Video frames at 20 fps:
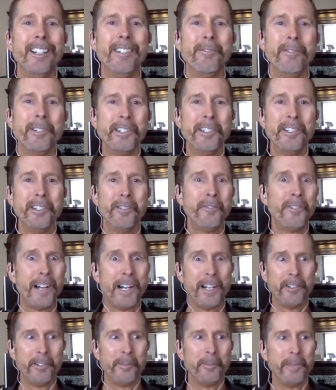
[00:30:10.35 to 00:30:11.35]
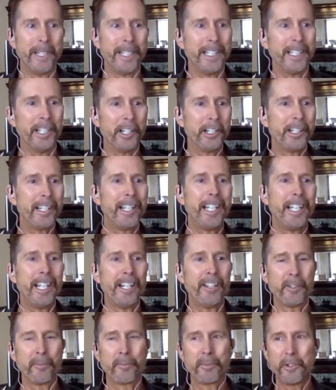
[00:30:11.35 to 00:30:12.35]
original founder being a
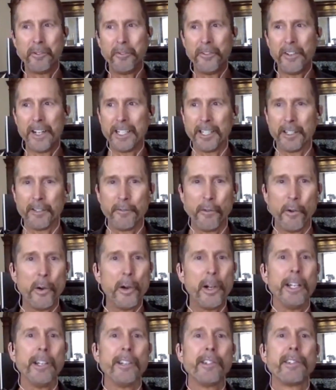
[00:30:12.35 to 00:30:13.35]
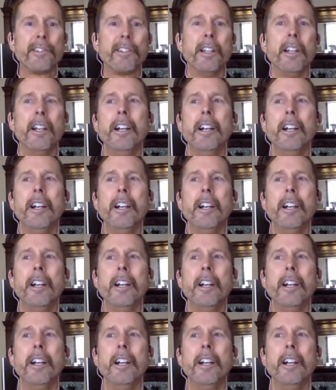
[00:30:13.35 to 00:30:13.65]
Keith, a prophetic voice.